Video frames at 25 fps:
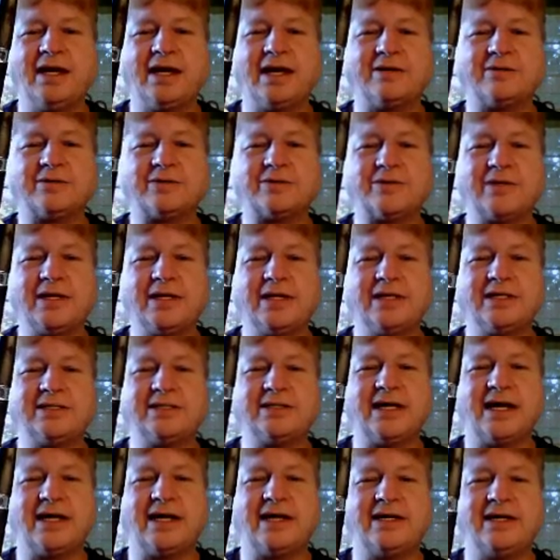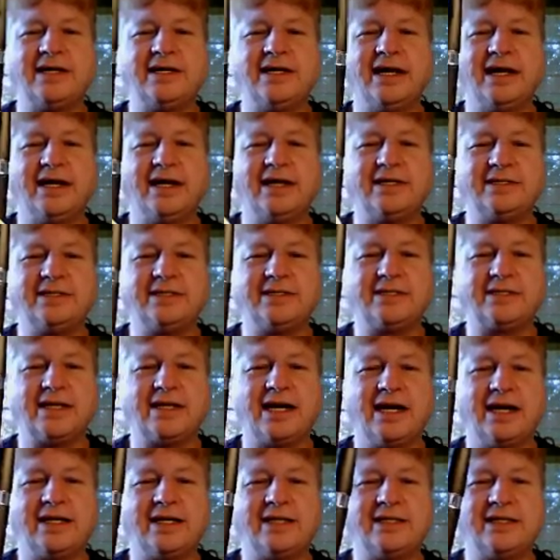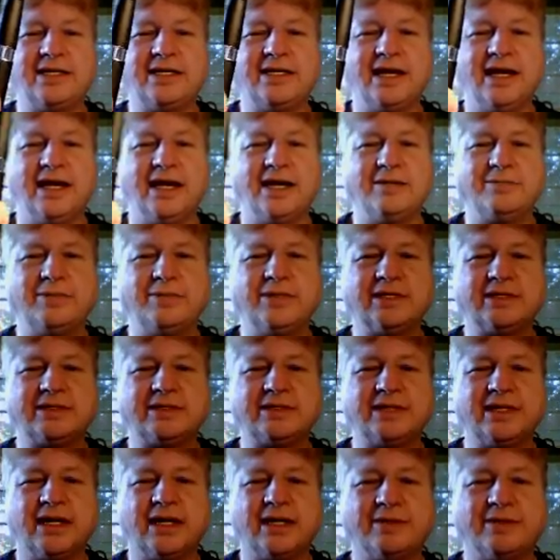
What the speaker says: I was really excited to get it, just got it today, but